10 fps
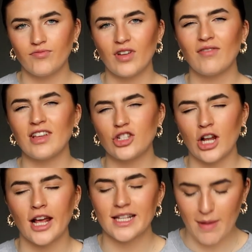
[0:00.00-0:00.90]
I think she
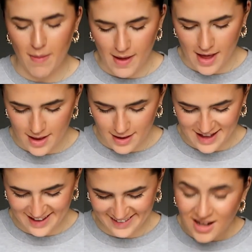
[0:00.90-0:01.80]
likes me a bit.
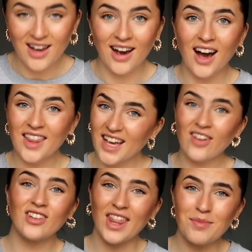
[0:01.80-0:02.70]
I think
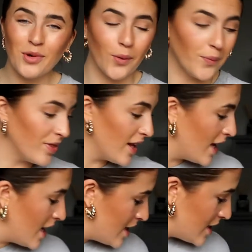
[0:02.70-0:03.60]
I've done them all.
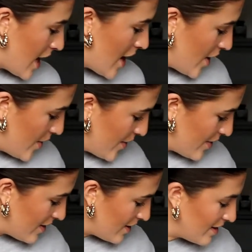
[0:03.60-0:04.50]
So
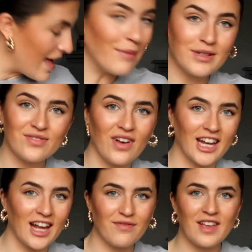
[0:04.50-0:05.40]
that was
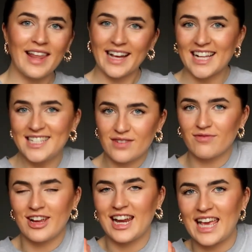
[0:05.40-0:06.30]
fun. I feel like I
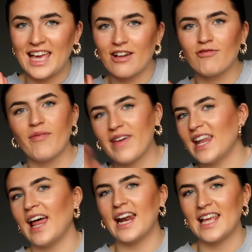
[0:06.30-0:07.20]
didn't really
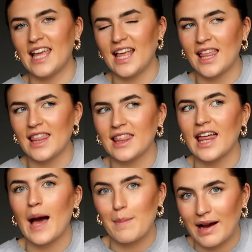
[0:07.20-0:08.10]
reveal any
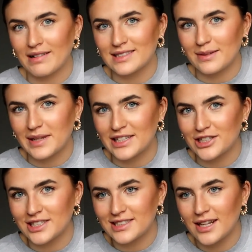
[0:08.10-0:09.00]
that embarrassing
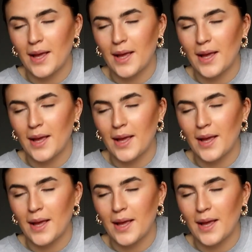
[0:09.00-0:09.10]
pictures,